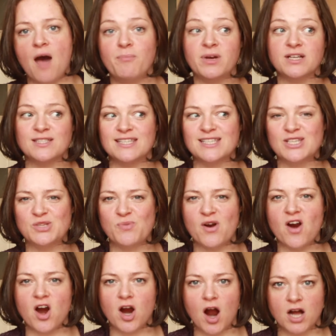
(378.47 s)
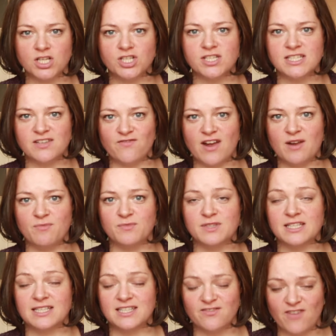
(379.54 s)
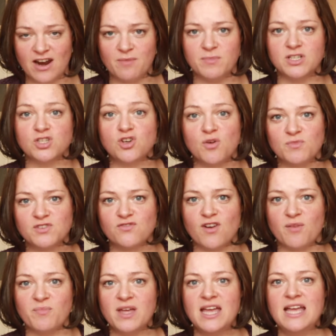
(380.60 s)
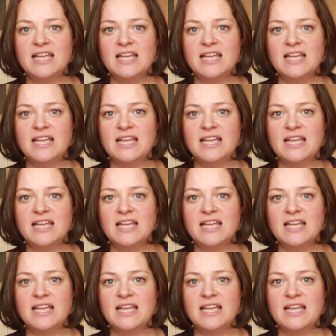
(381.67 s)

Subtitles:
because this is where our conscious development comes from.